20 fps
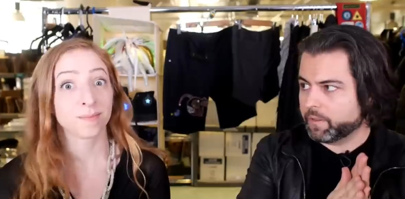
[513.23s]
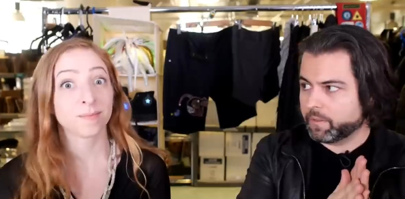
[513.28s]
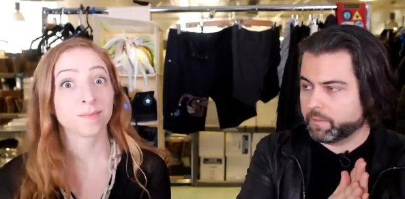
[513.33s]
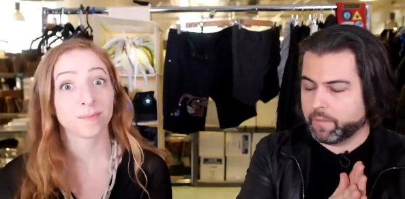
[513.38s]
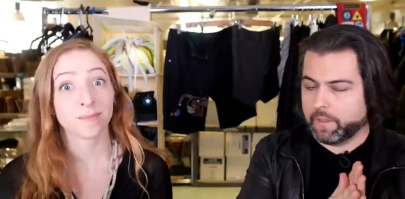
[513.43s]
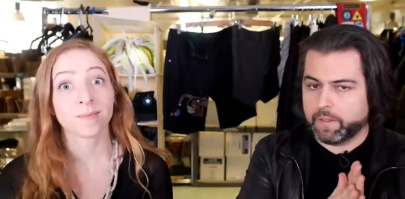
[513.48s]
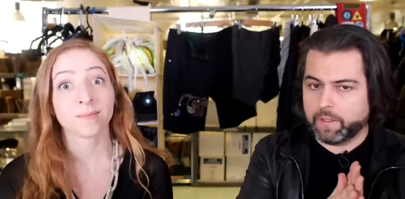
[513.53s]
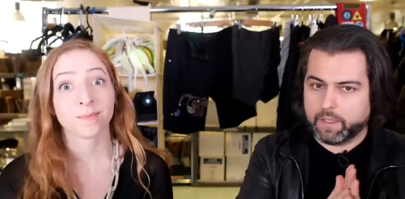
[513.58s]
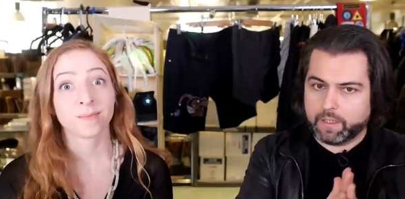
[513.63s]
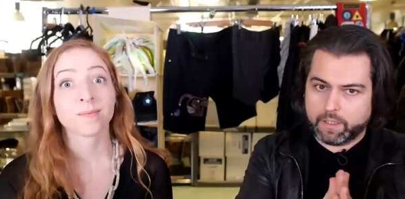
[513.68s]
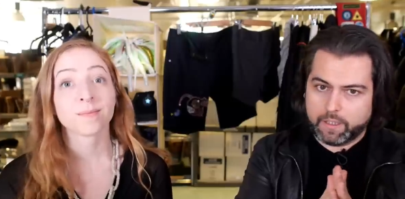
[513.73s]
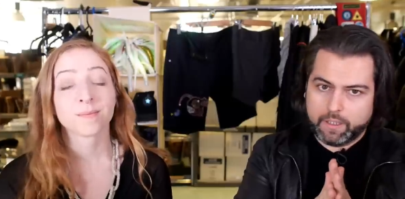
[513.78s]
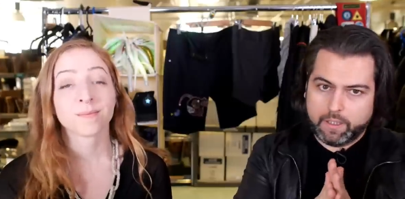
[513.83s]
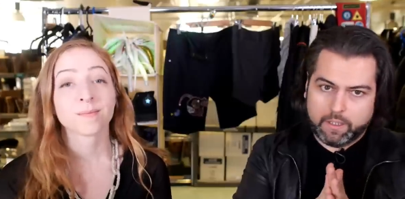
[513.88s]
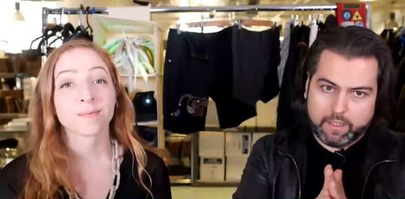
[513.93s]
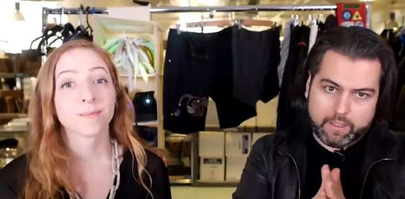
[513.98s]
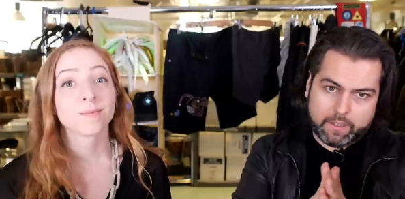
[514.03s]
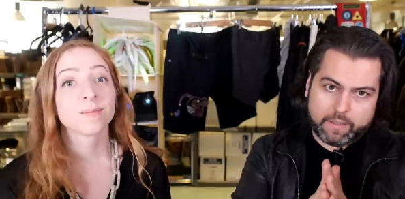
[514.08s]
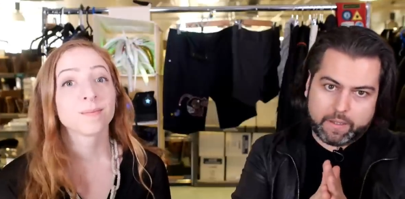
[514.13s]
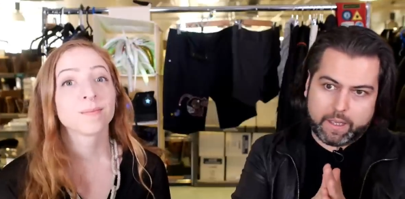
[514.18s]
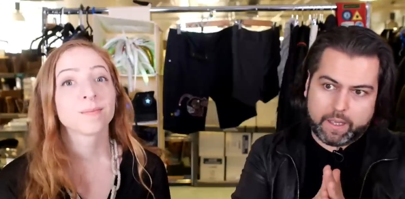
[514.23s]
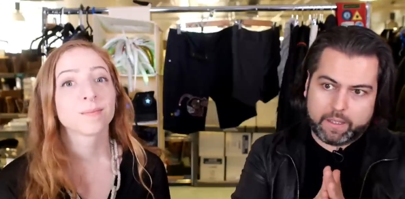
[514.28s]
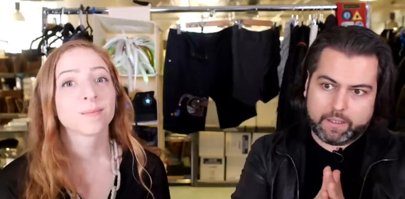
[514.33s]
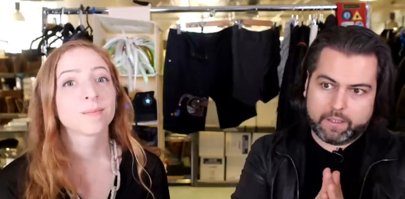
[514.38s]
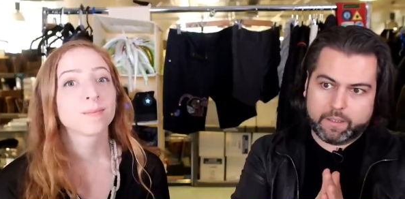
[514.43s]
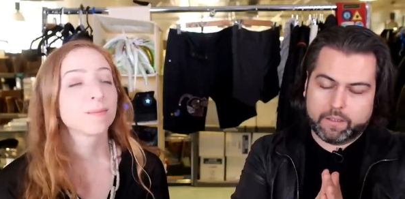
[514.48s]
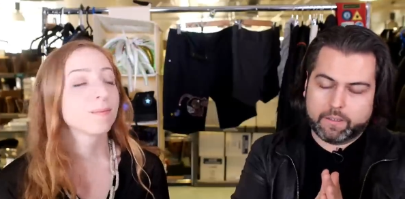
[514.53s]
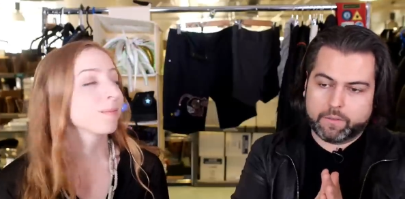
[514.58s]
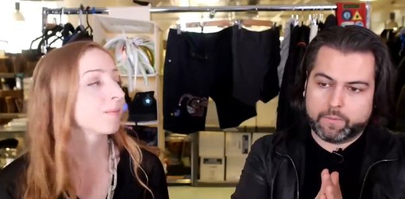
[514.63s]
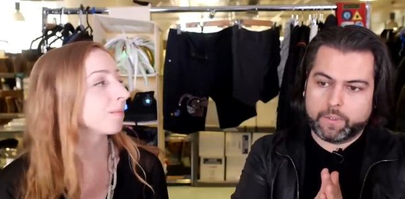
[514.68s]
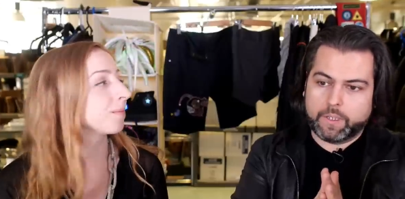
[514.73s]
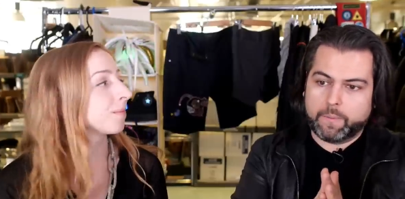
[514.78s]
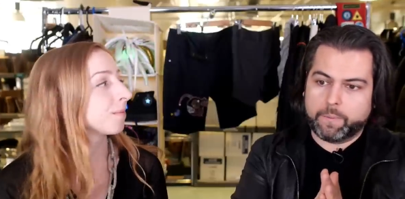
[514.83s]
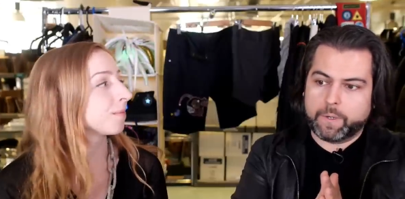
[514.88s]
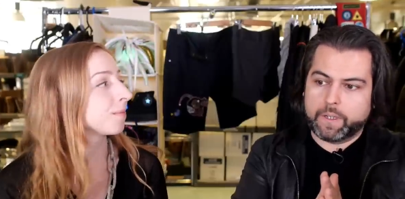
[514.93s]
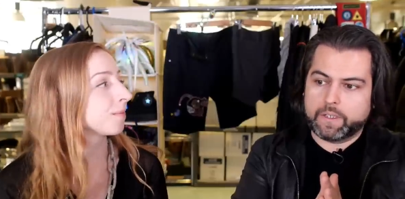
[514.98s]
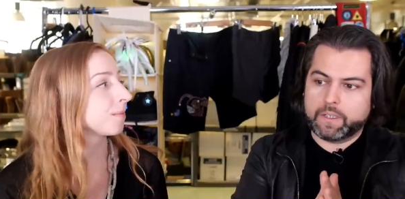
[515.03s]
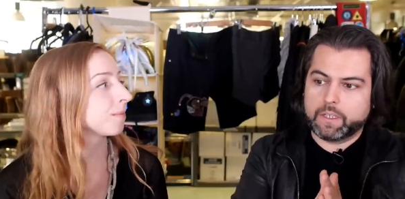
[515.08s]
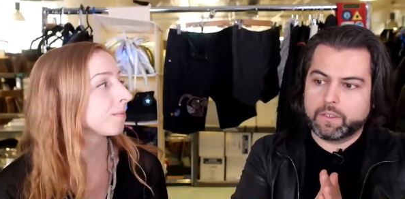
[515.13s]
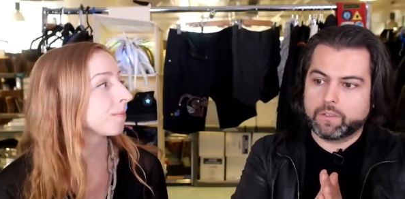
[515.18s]
Speaker 1: we think that three D
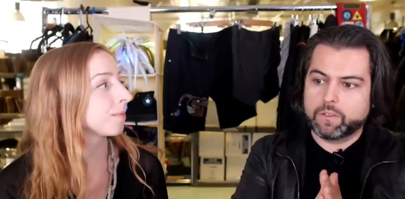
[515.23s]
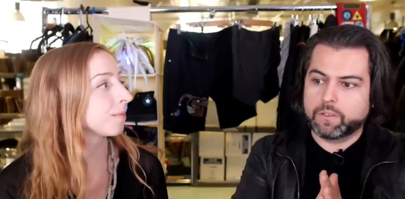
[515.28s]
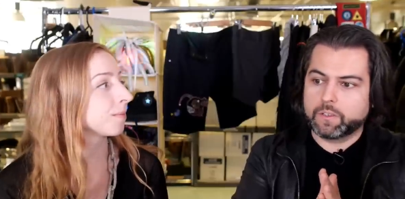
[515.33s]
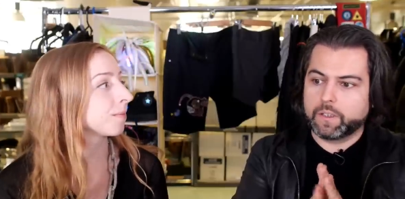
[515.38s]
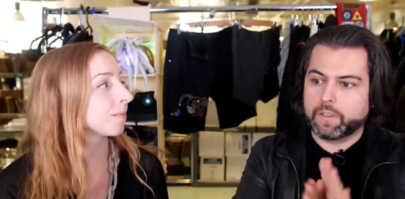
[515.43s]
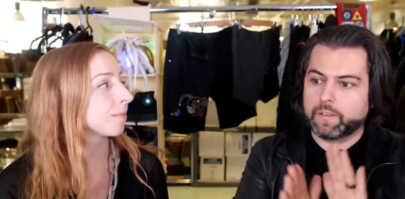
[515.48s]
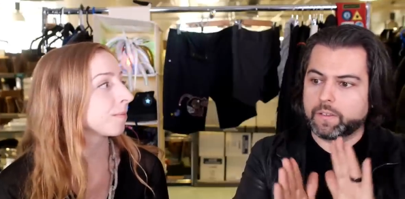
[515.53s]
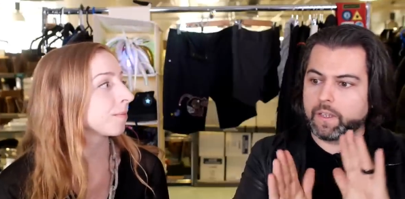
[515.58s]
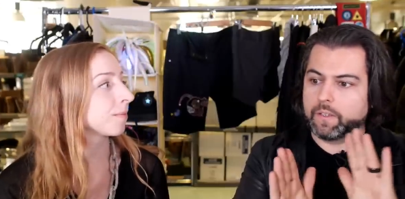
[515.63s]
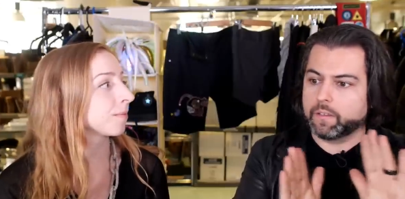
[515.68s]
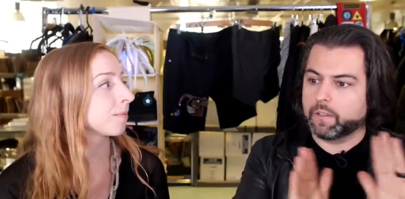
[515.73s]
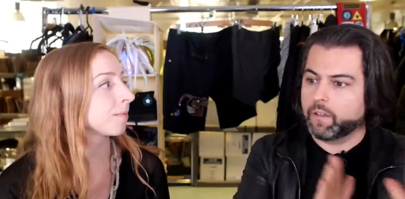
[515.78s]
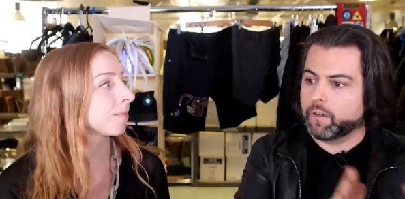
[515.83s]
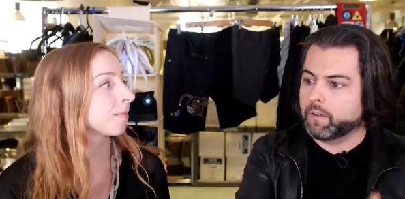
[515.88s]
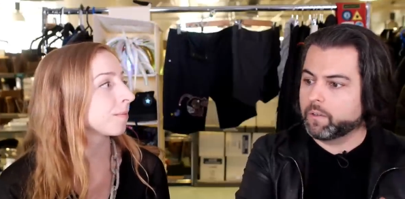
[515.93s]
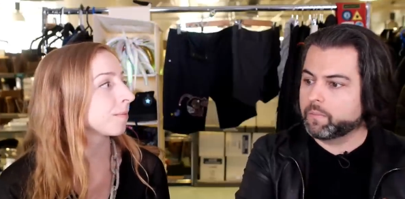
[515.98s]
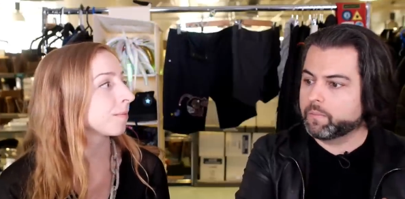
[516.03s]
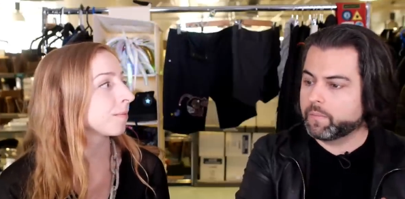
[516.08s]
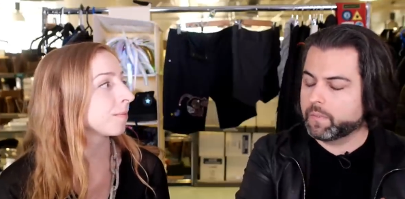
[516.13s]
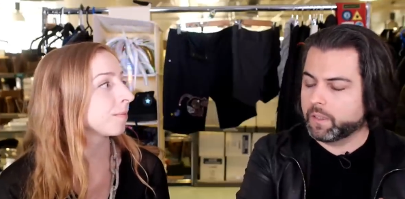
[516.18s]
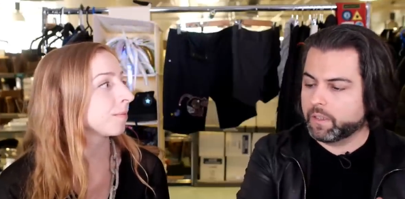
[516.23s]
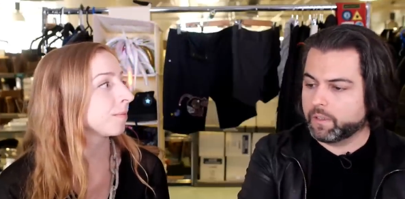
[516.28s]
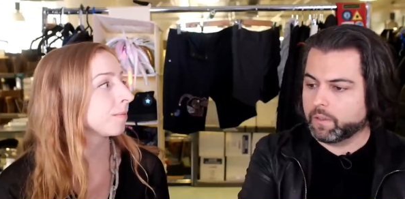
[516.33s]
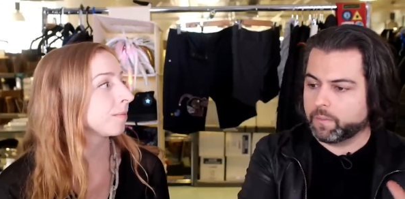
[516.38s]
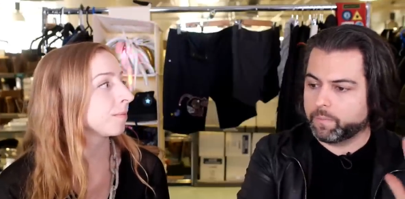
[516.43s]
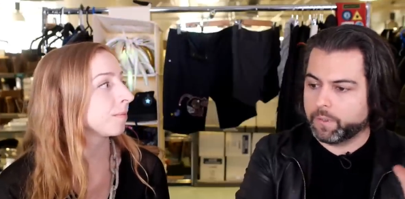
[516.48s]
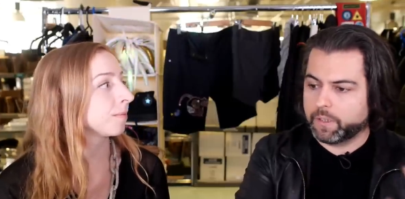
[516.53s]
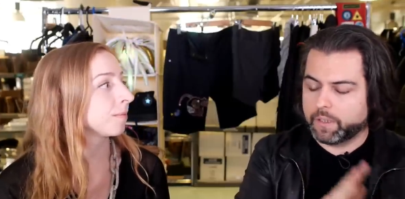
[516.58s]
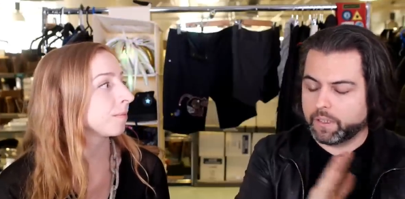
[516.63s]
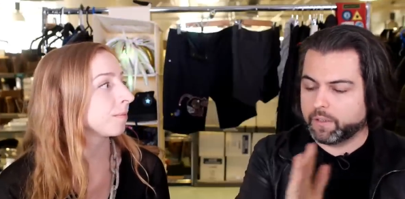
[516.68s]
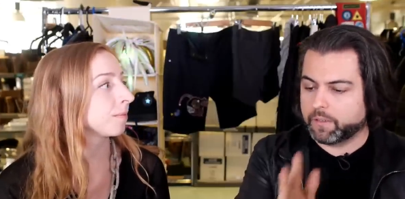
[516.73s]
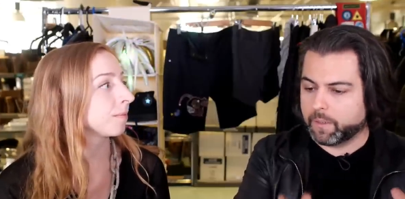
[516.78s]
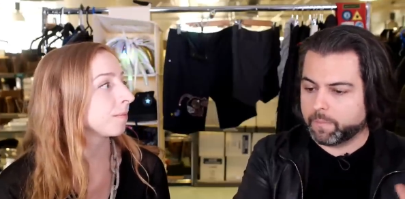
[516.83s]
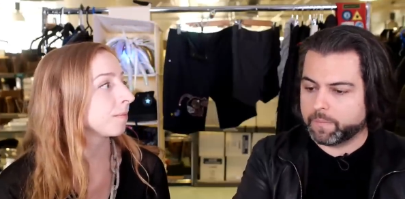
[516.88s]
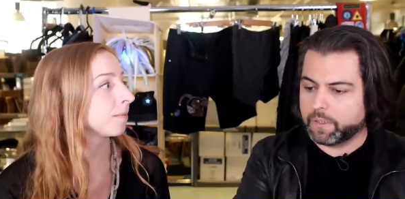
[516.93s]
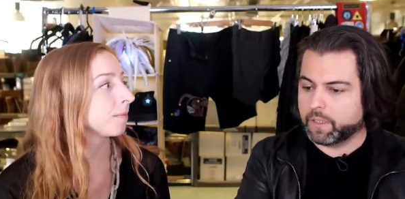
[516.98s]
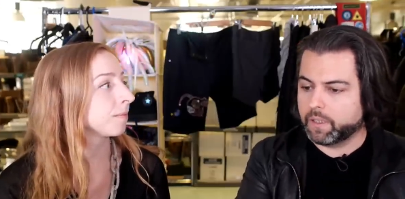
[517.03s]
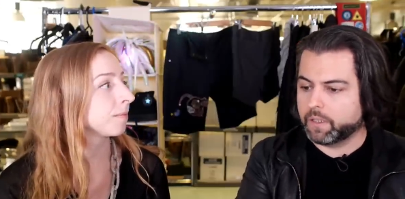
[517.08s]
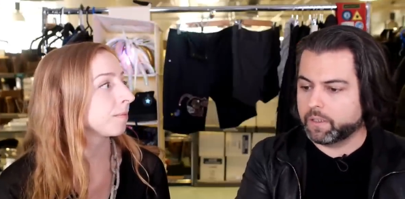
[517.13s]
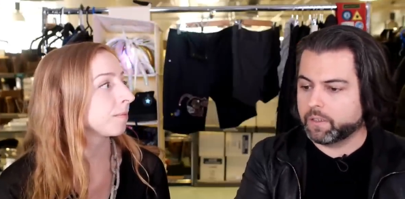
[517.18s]
printing usually stays at home and you're printing
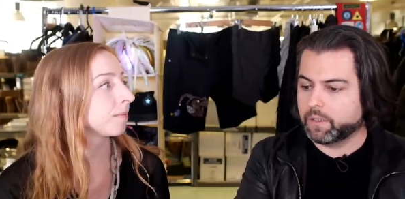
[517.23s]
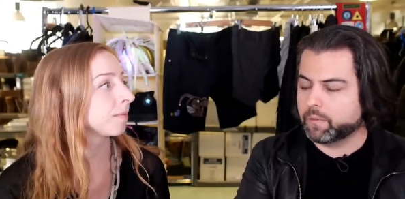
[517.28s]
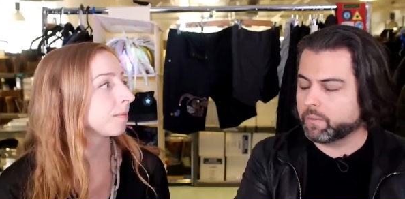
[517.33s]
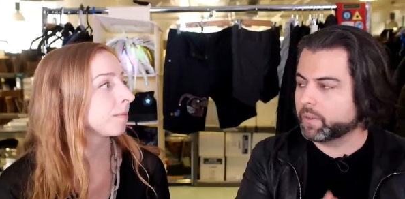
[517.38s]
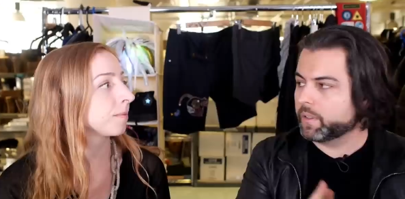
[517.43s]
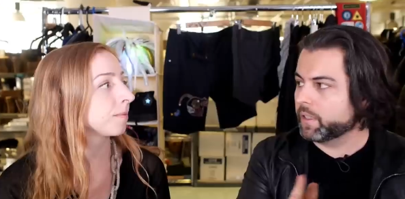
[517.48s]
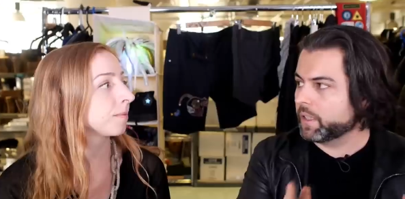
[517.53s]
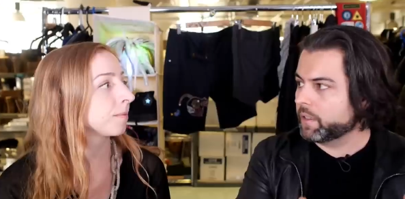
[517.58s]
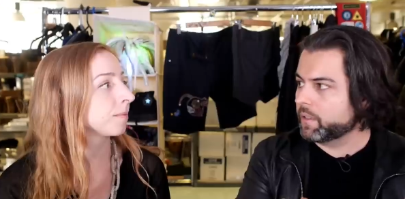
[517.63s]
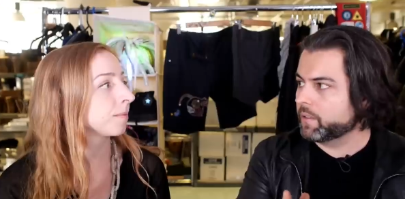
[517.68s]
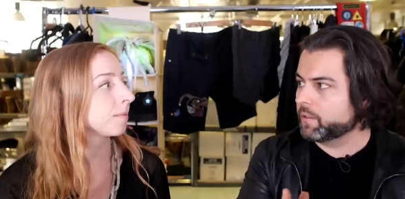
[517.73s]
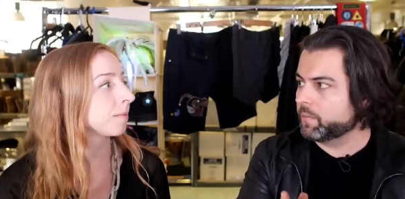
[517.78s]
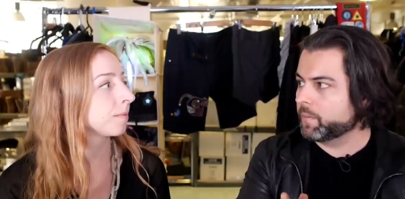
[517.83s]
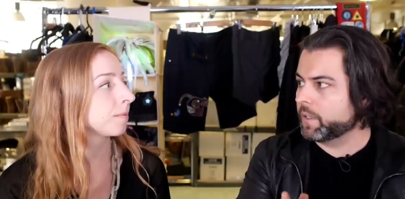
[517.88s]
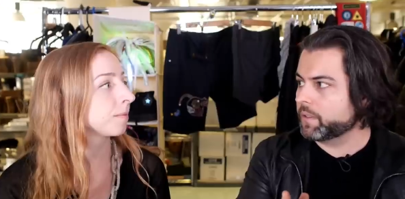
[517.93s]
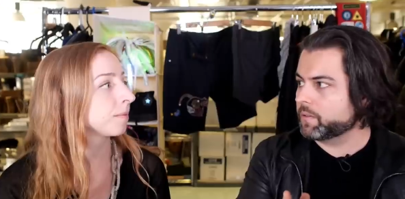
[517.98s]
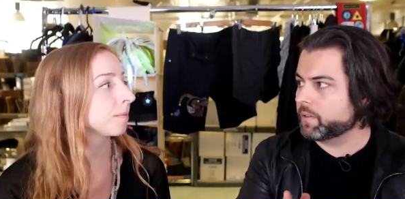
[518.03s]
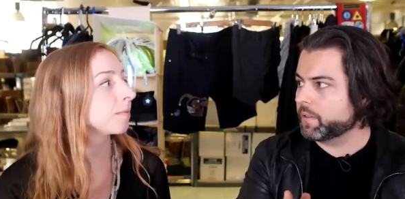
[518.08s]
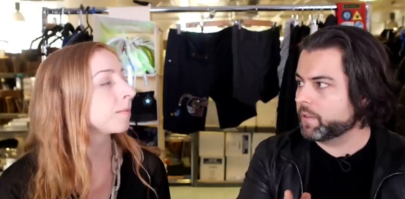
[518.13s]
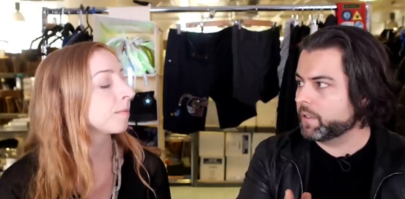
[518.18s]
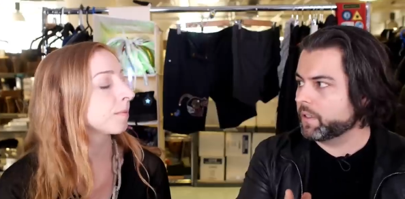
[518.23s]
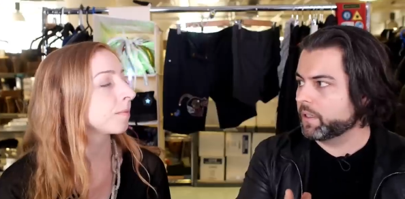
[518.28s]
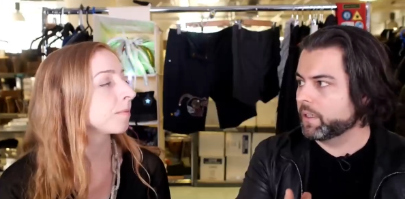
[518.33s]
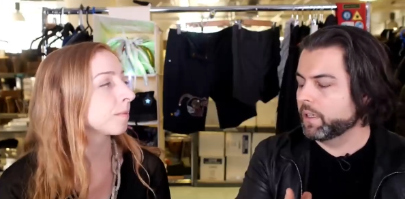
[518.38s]
something and you don't really get to do much with it.